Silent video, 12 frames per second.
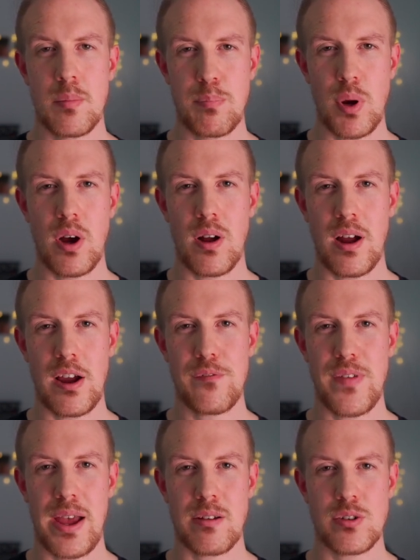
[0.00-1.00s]
but I
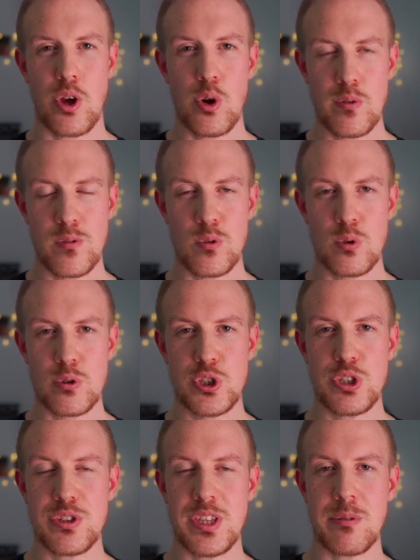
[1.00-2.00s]
found overall
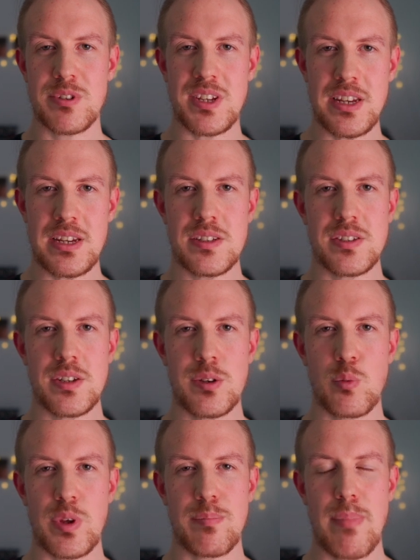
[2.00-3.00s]
shooting was easier
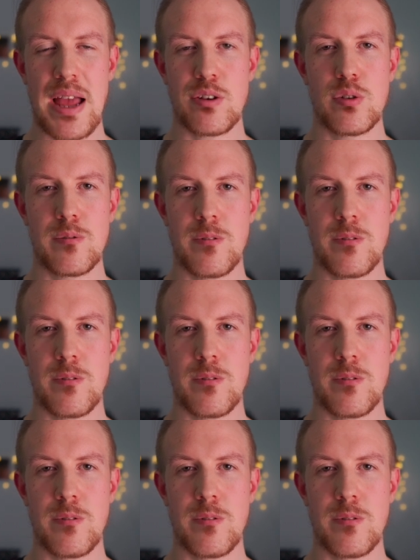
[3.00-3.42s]
with manual